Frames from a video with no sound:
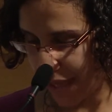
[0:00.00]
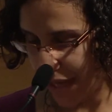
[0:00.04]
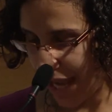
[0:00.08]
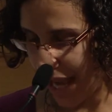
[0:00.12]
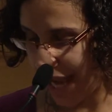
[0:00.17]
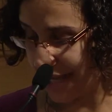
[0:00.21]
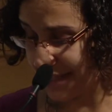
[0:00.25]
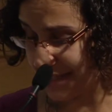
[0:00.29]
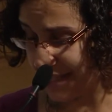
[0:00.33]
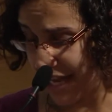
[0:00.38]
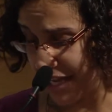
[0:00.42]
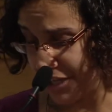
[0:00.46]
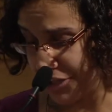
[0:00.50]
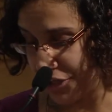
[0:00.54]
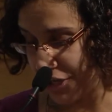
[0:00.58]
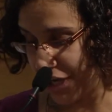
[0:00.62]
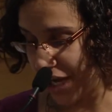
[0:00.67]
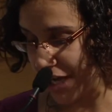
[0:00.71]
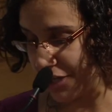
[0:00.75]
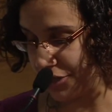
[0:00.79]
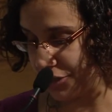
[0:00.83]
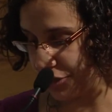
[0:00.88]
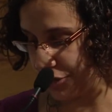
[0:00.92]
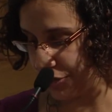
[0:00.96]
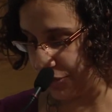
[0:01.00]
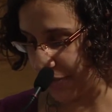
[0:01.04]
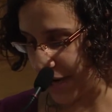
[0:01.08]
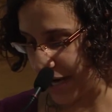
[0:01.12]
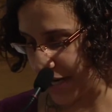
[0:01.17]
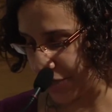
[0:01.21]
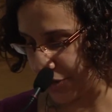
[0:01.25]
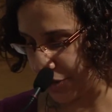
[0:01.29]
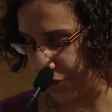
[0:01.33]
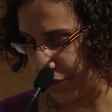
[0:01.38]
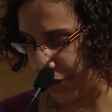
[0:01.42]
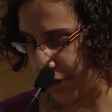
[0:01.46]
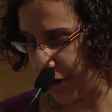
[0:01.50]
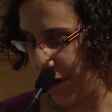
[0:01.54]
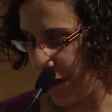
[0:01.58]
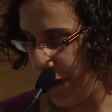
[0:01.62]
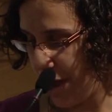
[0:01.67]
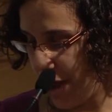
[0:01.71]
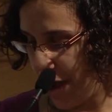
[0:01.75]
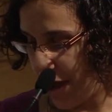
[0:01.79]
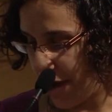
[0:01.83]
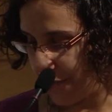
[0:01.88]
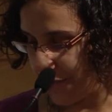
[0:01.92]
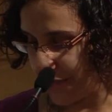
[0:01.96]
As education director
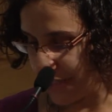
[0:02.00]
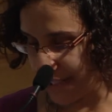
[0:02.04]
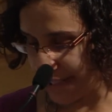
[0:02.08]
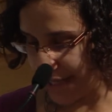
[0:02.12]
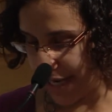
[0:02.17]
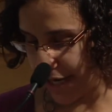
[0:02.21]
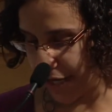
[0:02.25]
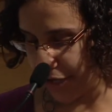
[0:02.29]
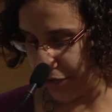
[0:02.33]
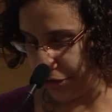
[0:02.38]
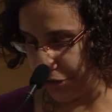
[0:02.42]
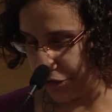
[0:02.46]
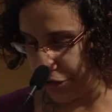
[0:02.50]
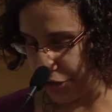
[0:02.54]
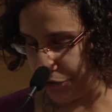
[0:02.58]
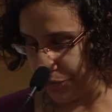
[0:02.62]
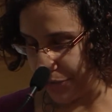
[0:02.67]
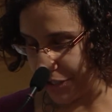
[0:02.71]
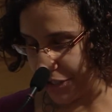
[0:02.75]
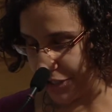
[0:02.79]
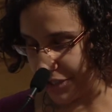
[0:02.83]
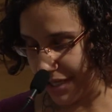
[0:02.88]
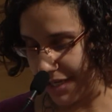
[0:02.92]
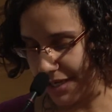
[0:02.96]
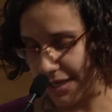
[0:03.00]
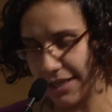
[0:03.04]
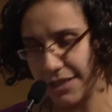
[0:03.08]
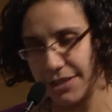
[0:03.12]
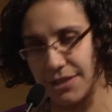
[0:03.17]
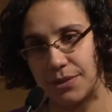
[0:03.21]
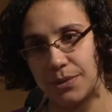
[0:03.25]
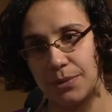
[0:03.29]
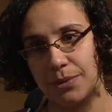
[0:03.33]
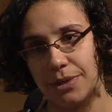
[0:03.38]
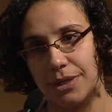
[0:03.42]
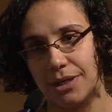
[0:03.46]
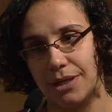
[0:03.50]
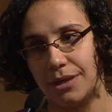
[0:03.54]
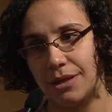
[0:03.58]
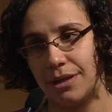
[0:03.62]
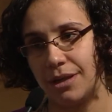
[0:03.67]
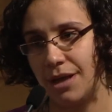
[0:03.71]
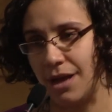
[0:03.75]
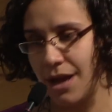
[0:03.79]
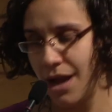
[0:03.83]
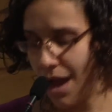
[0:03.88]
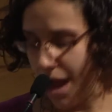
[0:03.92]
of a secular Jewish Sunday school,